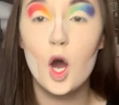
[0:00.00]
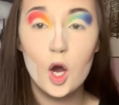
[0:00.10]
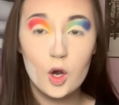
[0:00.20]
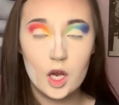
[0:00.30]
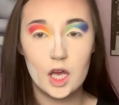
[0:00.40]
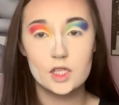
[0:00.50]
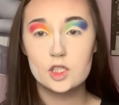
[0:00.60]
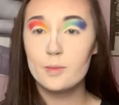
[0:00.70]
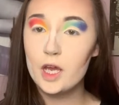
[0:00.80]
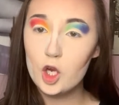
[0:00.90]
Okay,
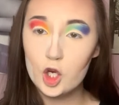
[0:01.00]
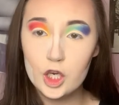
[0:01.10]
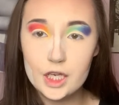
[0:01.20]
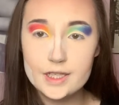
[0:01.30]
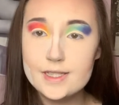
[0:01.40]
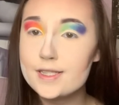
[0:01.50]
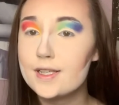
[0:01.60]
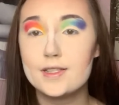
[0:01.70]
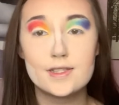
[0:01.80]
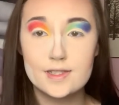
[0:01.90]
so my crease
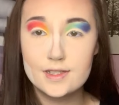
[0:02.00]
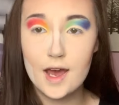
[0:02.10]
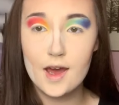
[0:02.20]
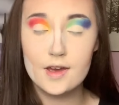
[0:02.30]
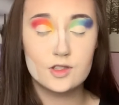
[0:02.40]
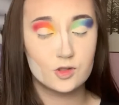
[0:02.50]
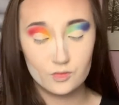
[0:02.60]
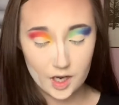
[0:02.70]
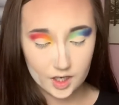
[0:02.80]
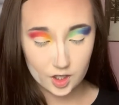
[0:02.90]
is set, it's
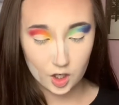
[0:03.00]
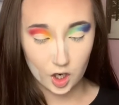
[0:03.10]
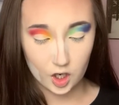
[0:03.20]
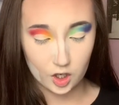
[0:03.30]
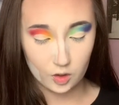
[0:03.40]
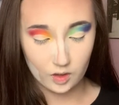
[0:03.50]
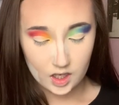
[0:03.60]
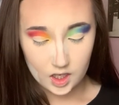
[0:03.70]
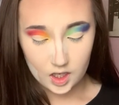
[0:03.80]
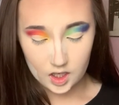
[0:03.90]
ready to go.
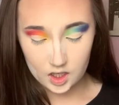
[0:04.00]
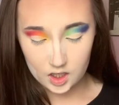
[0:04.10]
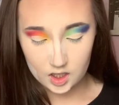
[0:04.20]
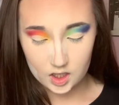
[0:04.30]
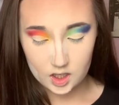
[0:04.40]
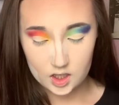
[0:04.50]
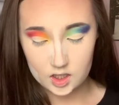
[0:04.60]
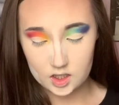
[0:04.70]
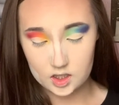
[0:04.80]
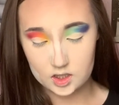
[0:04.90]

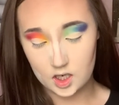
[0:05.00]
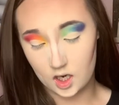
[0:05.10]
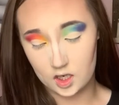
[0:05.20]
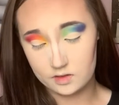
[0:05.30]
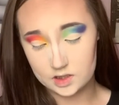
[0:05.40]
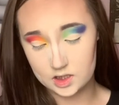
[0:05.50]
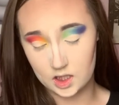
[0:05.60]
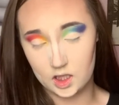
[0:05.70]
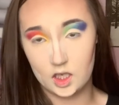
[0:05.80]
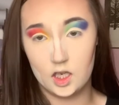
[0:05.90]
And I was
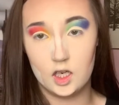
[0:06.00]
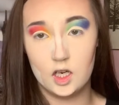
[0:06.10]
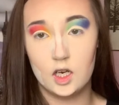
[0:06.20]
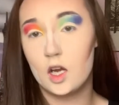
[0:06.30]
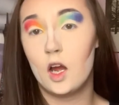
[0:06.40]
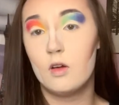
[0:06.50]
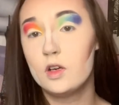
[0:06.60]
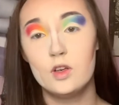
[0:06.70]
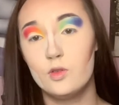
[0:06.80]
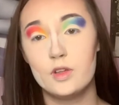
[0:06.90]
thinking, I want
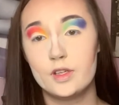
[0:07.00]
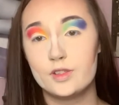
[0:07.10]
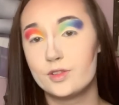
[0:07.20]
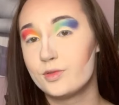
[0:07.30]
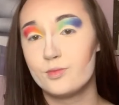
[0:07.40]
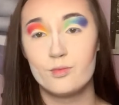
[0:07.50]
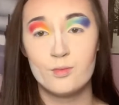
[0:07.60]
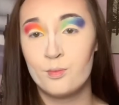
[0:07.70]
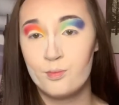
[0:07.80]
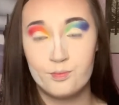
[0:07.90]
to do this
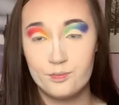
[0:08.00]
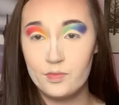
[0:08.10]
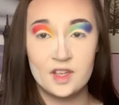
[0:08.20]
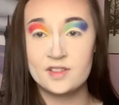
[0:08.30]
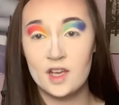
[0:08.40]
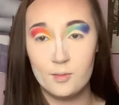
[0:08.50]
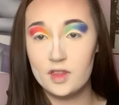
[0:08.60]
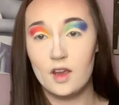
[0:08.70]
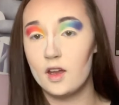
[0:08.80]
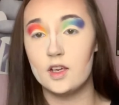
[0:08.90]
the same
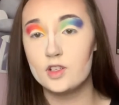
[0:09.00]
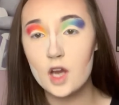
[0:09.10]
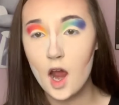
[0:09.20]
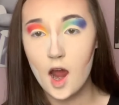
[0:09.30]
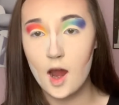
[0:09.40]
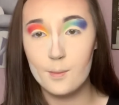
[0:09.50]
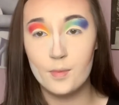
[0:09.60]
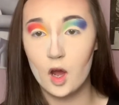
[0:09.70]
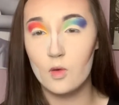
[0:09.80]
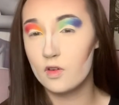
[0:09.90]
thing on each eye,
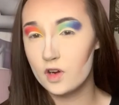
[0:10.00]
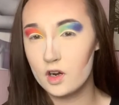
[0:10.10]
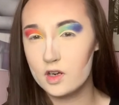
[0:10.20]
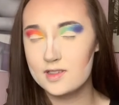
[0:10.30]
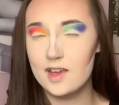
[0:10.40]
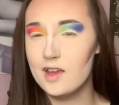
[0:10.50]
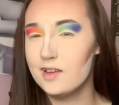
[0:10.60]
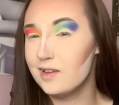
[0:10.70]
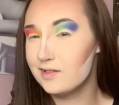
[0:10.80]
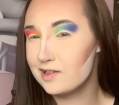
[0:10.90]
but reverse and
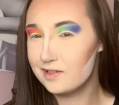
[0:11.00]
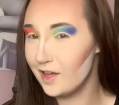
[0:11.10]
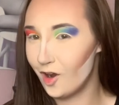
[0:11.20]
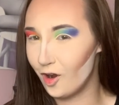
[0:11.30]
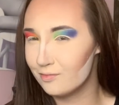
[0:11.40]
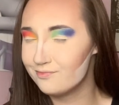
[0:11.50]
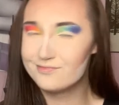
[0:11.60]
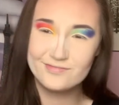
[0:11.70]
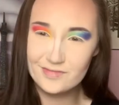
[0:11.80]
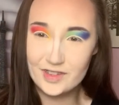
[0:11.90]
in glitter.
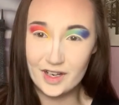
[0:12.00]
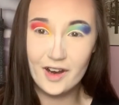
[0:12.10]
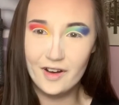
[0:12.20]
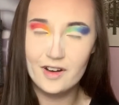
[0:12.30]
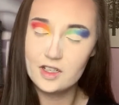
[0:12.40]
Duh.